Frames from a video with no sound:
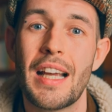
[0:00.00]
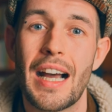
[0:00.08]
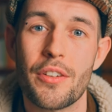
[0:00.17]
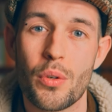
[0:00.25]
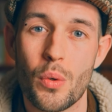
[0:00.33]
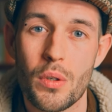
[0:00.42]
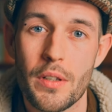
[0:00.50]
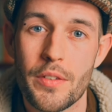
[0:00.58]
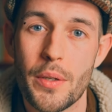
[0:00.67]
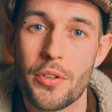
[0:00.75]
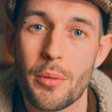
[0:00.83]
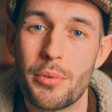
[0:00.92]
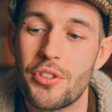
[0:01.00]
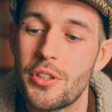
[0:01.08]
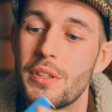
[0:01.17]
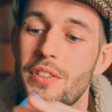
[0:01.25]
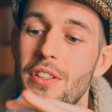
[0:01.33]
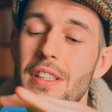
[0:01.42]
and all of those
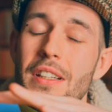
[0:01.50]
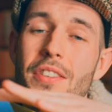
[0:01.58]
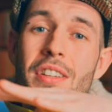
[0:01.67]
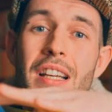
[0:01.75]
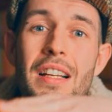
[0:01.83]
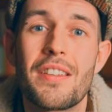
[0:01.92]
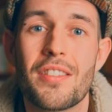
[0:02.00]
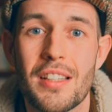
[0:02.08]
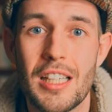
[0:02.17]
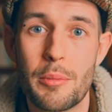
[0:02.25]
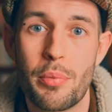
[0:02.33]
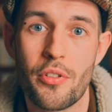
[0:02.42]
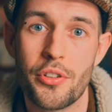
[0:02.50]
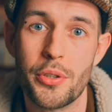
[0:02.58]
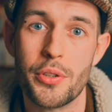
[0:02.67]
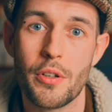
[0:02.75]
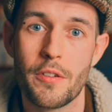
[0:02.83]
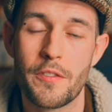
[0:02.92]
opportunities slip through
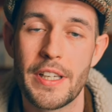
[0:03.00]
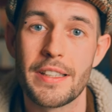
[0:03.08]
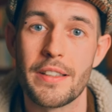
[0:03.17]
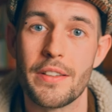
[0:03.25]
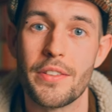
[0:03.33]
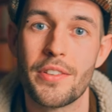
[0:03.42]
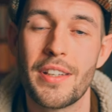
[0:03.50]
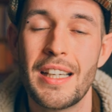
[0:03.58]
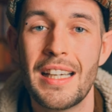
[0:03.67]
your fingers.